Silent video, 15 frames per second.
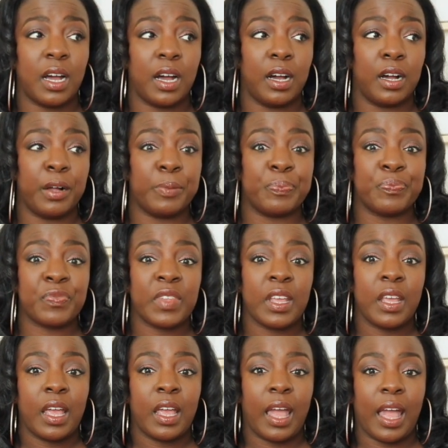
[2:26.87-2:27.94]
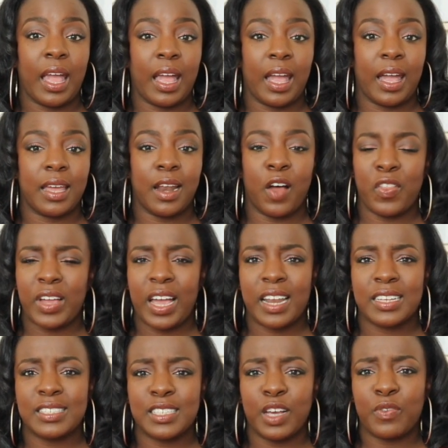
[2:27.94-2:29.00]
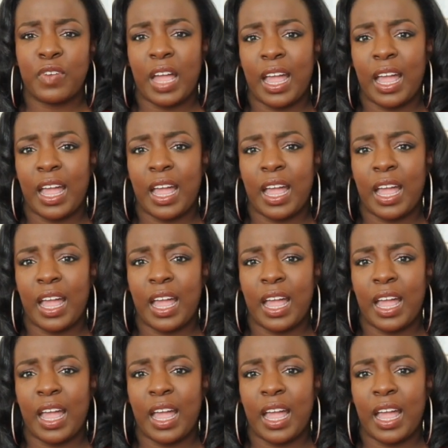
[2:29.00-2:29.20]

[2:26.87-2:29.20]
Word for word: um, and all that kind of stuff.